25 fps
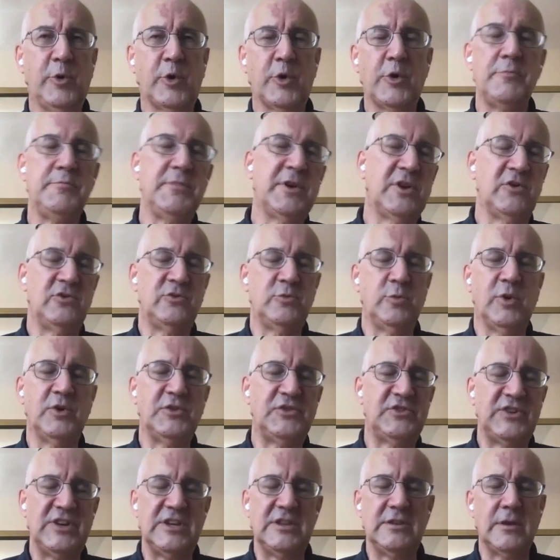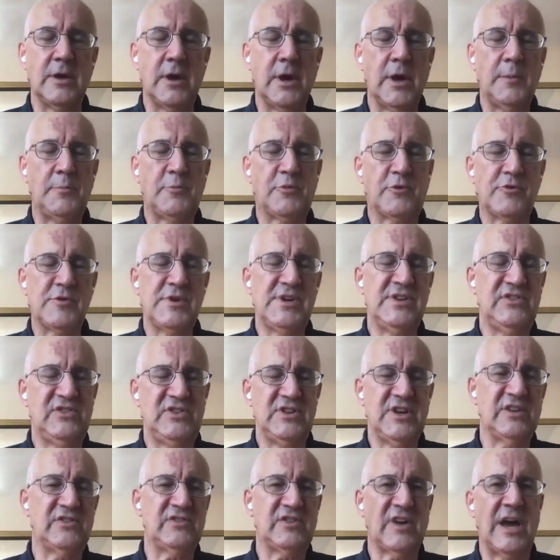important because we'll see in the
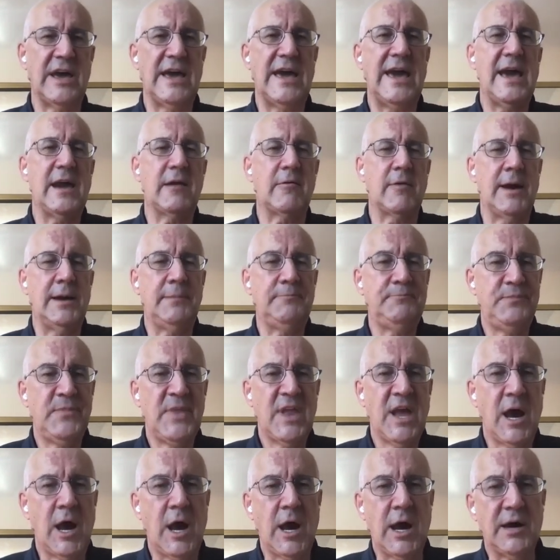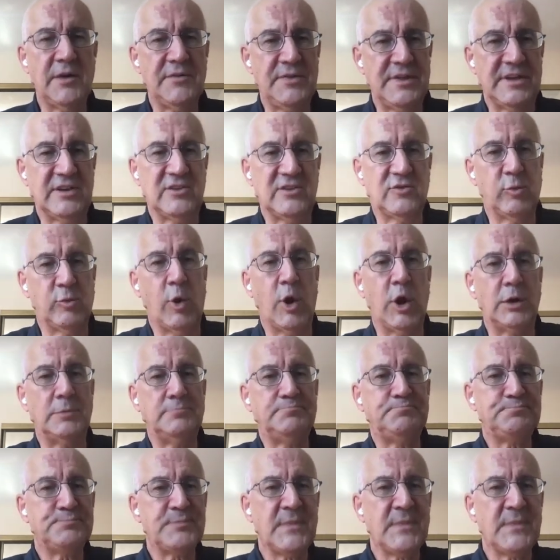pre-CSI era how things work.